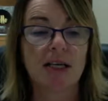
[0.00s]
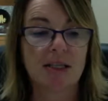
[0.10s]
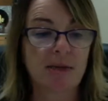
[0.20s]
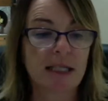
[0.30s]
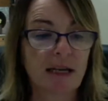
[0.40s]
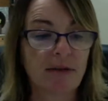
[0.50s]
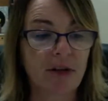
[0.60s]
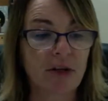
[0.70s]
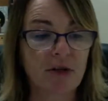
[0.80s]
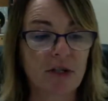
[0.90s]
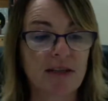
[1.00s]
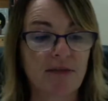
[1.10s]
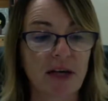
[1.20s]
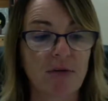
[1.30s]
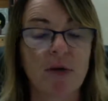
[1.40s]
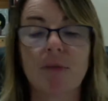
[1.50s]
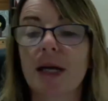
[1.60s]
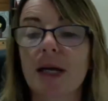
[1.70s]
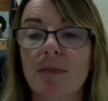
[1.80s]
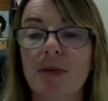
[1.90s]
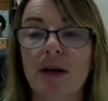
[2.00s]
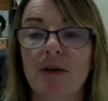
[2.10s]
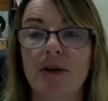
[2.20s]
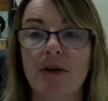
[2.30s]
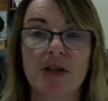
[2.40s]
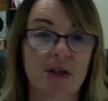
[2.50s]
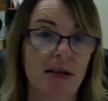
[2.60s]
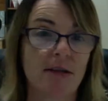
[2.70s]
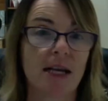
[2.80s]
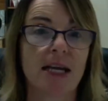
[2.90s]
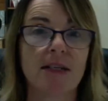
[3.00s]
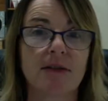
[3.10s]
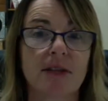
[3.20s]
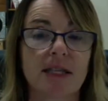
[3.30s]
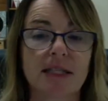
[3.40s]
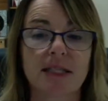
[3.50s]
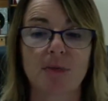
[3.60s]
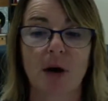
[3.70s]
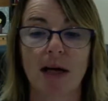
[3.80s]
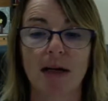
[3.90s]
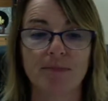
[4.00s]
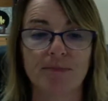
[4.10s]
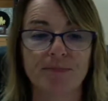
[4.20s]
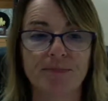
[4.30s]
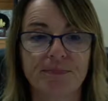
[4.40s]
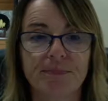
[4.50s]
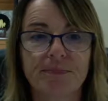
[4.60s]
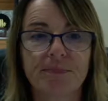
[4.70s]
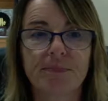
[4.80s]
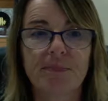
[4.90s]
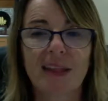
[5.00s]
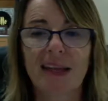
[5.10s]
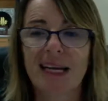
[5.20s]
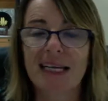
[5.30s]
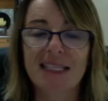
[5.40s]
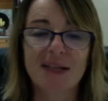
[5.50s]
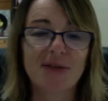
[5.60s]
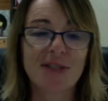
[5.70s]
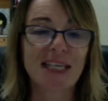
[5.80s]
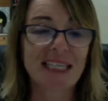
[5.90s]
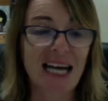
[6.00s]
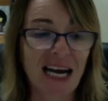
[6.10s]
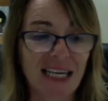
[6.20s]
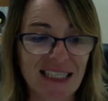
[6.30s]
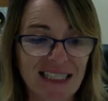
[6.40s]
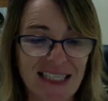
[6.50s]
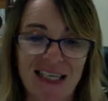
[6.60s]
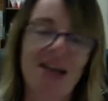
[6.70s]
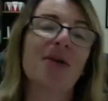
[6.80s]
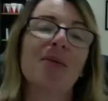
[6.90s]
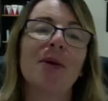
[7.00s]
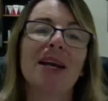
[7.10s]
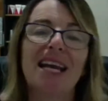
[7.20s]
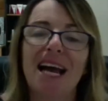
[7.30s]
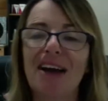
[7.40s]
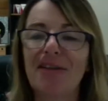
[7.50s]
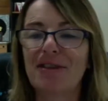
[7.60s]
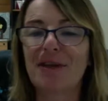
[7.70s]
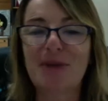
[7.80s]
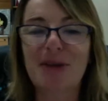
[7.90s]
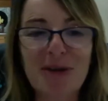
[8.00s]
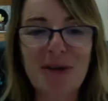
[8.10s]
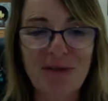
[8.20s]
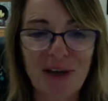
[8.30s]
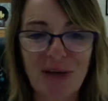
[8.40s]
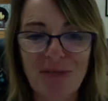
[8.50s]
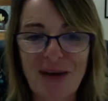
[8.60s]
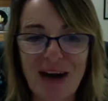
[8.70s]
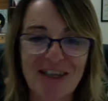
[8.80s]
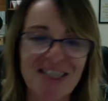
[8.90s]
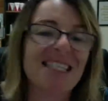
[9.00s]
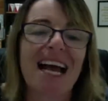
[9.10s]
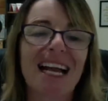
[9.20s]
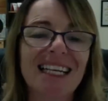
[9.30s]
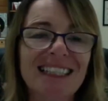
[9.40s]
So myself and Una's event will be up there at the end of this as well. So tonight we have the beautiful Maricel